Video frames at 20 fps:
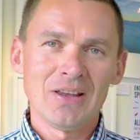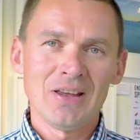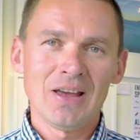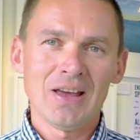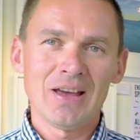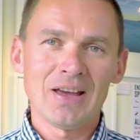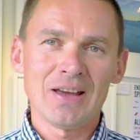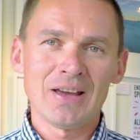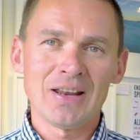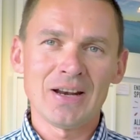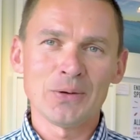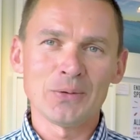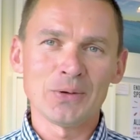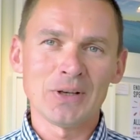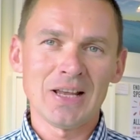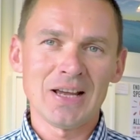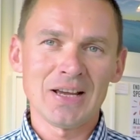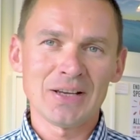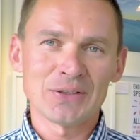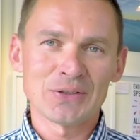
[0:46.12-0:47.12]
and I would
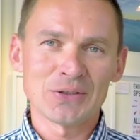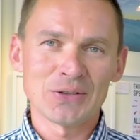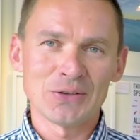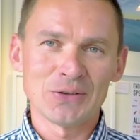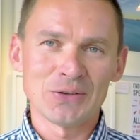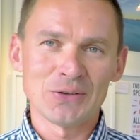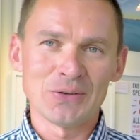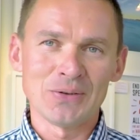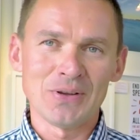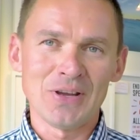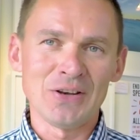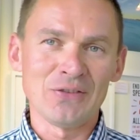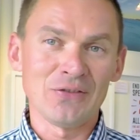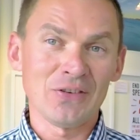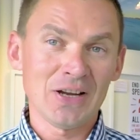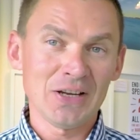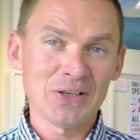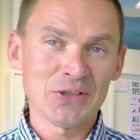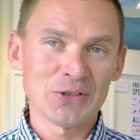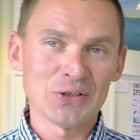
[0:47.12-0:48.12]
like to
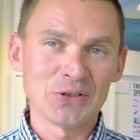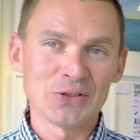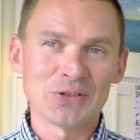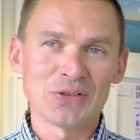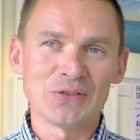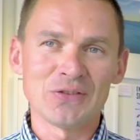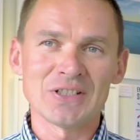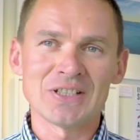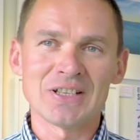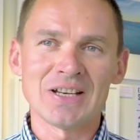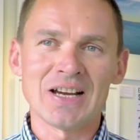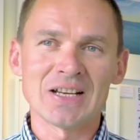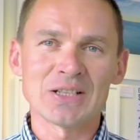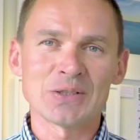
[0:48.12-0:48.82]
invite you to visit